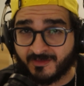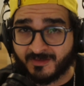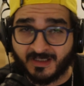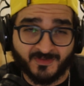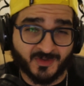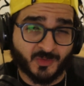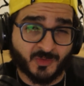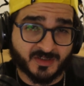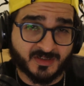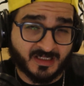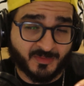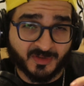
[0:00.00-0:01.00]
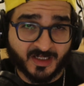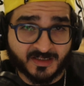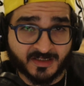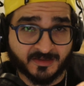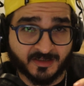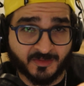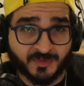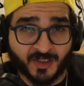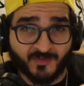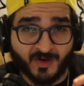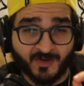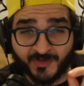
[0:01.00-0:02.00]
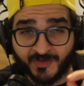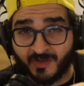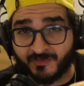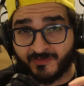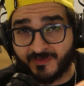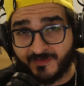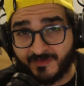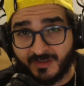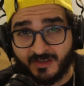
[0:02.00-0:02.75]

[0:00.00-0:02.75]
even though we're stabilizing a little bit around a dollar fifty.